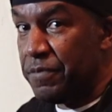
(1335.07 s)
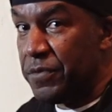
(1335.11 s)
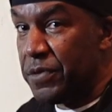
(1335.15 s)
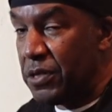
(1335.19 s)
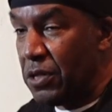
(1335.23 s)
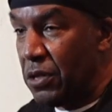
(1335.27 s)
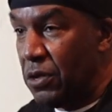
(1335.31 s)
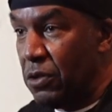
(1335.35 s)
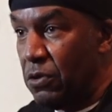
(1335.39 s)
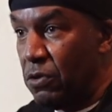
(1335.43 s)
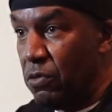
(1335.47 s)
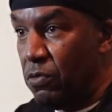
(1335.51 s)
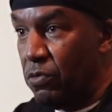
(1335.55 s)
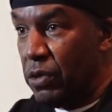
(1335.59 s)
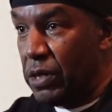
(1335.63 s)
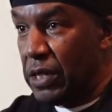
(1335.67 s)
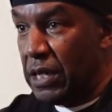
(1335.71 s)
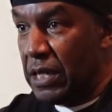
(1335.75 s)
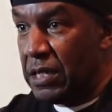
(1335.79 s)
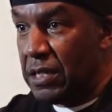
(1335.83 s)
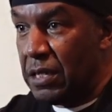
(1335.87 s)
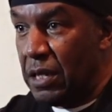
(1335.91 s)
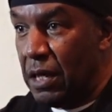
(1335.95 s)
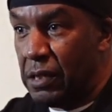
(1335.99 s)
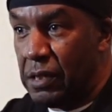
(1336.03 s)
So when they
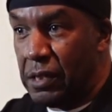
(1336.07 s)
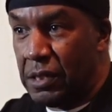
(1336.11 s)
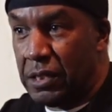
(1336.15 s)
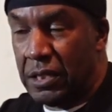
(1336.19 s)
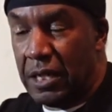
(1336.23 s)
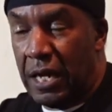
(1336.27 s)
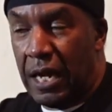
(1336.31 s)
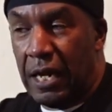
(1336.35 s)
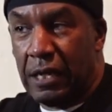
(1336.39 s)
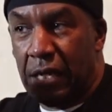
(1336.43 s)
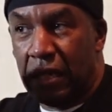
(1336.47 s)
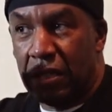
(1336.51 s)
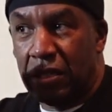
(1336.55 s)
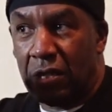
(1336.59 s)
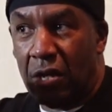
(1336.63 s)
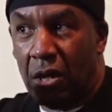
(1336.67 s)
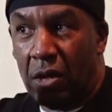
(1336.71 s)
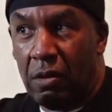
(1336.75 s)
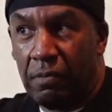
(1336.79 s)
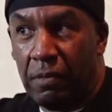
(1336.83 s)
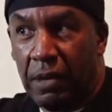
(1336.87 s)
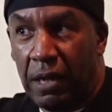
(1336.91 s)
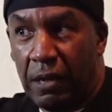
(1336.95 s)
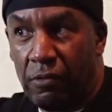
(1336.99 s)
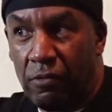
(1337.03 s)
saw the sign, they saw
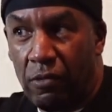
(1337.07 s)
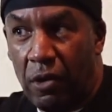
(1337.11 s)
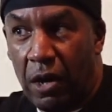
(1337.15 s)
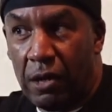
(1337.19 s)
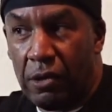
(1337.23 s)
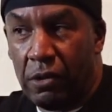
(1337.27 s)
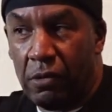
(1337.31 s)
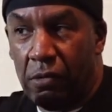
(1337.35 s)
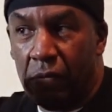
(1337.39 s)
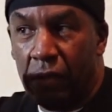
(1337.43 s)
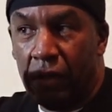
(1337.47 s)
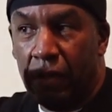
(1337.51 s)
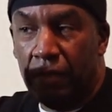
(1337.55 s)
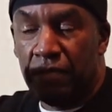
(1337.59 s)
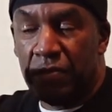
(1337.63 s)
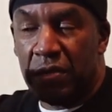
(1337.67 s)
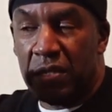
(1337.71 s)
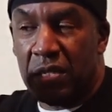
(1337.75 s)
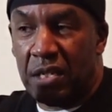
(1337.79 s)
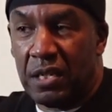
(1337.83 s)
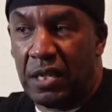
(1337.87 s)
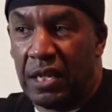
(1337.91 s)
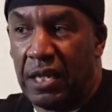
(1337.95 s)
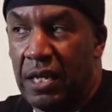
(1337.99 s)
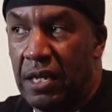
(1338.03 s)
Matt Ronald,
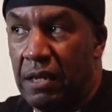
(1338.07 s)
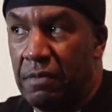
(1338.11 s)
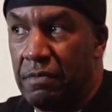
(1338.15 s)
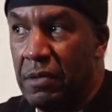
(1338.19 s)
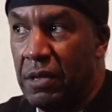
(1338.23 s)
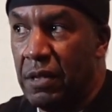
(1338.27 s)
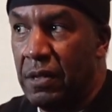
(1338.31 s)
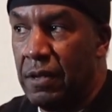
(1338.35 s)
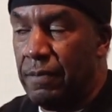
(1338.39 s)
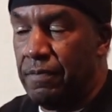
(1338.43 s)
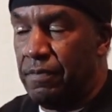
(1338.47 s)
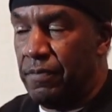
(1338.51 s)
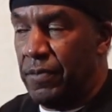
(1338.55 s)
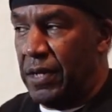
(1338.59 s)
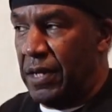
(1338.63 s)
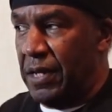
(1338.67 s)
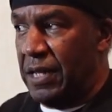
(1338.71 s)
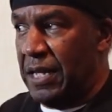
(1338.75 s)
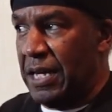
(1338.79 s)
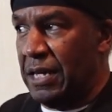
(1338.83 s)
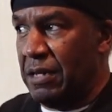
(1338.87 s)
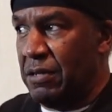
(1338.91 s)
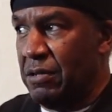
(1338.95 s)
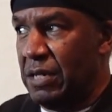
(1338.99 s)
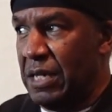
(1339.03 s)
Skip. They're
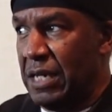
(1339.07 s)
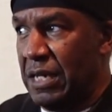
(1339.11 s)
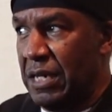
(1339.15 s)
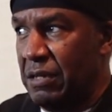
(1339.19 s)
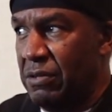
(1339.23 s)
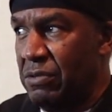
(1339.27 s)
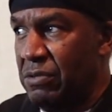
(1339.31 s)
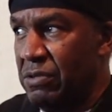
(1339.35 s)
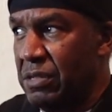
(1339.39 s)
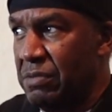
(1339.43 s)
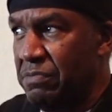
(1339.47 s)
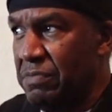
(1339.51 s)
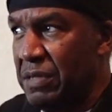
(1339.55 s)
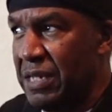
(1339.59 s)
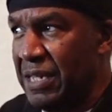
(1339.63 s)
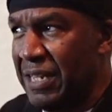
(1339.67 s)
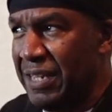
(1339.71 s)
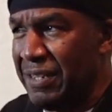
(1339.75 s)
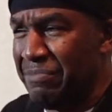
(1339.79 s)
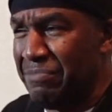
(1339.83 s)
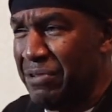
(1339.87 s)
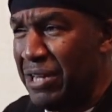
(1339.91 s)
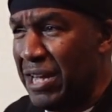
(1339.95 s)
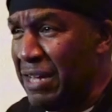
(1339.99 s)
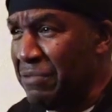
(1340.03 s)
like, okay, who's Midnight?
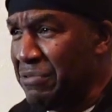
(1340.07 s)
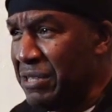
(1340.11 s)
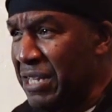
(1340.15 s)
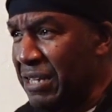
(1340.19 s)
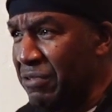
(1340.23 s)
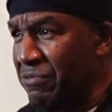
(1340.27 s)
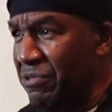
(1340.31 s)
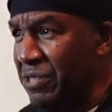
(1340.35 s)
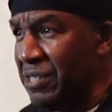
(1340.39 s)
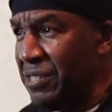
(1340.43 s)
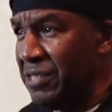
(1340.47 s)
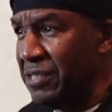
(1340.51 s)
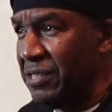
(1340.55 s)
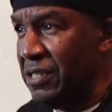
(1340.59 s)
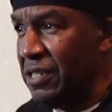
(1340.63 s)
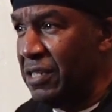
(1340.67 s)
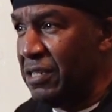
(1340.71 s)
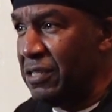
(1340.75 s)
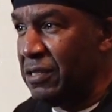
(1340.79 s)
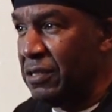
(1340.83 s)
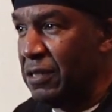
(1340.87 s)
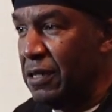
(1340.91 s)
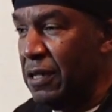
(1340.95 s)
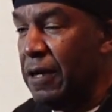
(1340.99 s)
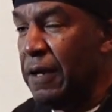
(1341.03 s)
I was like, what is
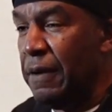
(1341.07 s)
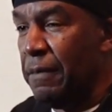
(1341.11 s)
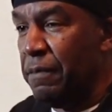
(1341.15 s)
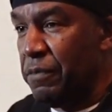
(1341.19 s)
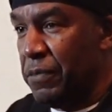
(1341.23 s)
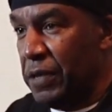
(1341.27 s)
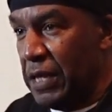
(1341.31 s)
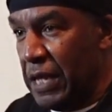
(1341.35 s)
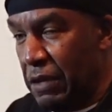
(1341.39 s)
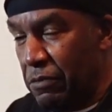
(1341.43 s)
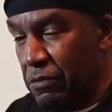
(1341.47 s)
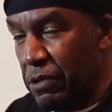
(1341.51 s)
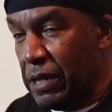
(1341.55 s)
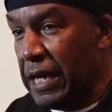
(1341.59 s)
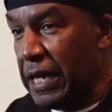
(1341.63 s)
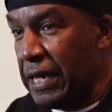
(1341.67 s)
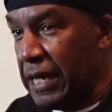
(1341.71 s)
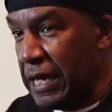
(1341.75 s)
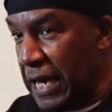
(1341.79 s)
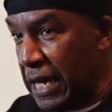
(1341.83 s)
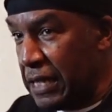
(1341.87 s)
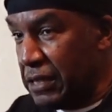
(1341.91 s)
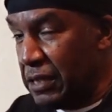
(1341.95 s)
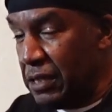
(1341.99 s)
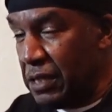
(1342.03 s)
this? Then when I
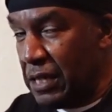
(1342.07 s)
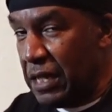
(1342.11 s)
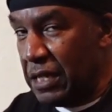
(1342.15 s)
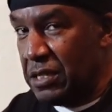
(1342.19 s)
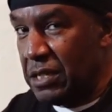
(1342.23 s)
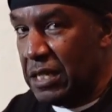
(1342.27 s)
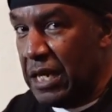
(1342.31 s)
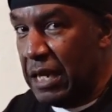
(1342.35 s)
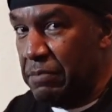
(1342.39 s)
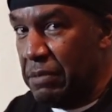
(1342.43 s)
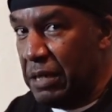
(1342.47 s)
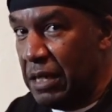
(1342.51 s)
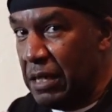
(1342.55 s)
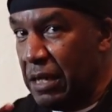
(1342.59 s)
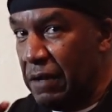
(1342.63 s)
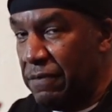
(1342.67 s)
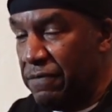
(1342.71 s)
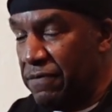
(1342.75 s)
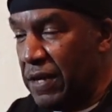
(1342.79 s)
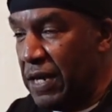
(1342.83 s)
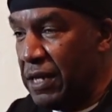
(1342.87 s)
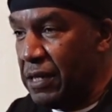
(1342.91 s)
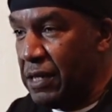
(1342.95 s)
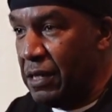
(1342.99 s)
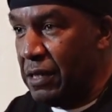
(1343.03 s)
got there that same day, they
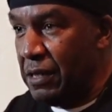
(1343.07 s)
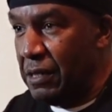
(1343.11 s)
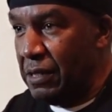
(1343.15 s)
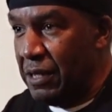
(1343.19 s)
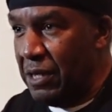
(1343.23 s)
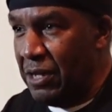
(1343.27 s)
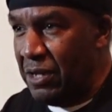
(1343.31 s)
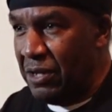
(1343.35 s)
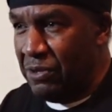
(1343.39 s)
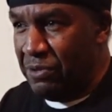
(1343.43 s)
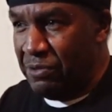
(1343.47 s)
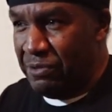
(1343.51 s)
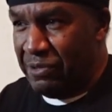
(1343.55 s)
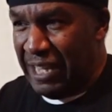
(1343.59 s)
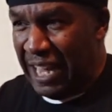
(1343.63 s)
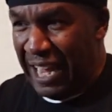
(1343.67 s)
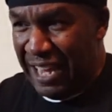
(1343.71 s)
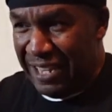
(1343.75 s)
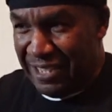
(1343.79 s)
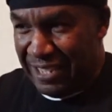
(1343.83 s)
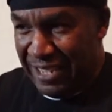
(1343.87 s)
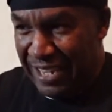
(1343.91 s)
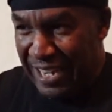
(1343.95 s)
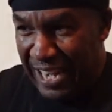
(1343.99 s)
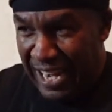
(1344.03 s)
found out, oh,
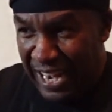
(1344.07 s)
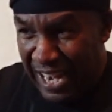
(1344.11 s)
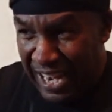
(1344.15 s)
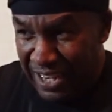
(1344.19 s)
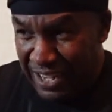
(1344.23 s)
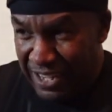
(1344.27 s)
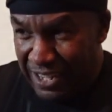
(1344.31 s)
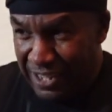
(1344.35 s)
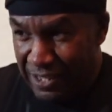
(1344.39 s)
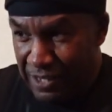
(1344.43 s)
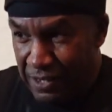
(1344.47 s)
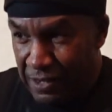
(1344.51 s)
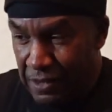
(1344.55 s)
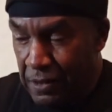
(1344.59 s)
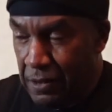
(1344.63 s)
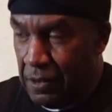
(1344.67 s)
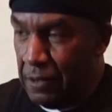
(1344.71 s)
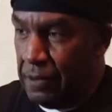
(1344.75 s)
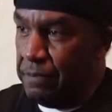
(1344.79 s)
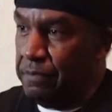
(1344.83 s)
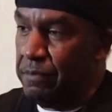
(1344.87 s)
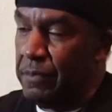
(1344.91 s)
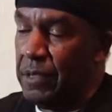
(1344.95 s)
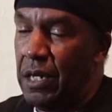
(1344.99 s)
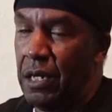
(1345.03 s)
that's Eddie.
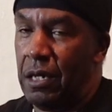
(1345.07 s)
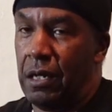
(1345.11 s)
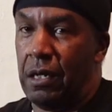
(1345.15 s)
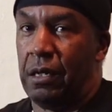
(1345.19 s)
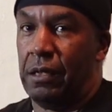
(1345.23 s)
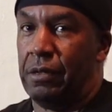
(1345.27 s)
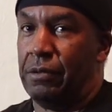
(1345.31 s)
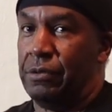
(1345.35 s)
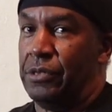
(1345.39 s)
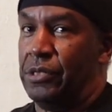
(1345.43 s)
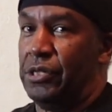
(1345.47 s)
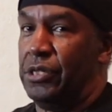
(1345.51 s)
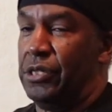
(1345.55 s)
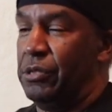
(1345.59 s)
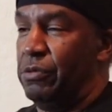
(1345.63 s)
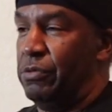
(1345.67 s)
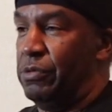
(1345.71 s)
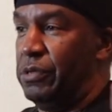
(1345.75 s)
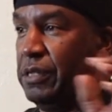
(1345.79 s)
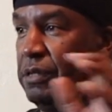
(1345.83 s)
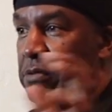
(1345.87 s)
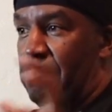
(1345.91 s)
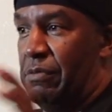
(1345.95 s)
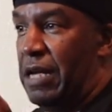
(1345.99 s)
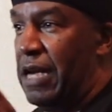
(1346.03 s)
Oh, shoot.
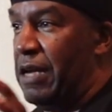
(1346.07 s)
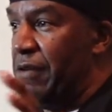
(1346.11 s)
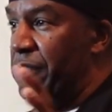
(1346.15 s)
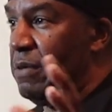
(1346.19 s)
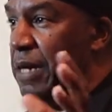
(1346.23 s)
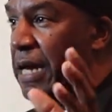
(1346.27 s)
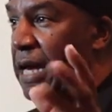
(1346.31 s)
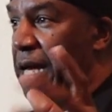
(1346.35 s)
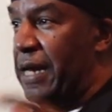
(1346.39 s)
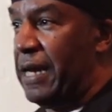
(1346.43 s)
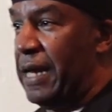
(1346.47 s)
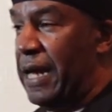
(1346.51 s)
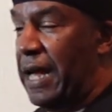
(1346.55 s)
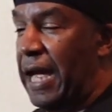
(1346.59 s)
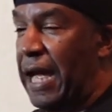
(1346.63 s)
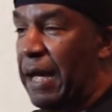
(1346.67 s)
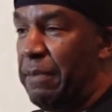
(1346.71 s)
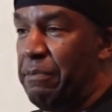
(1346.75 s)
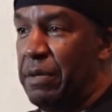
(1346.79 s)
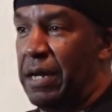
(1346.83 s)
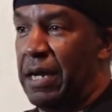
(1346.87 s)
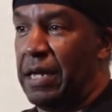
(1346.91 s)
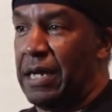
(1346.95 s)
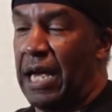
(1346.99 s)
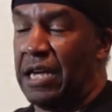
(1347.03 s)
Everybody got
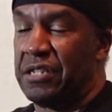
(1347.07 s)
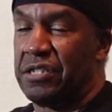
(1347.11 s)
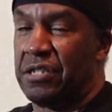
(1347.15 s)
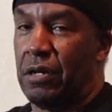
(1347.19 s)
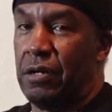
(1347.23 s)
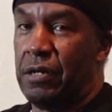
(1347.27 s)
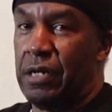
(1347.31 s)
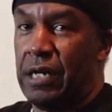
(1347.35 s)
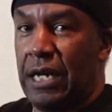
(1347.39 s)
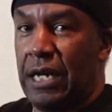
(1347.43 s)
happy, and I started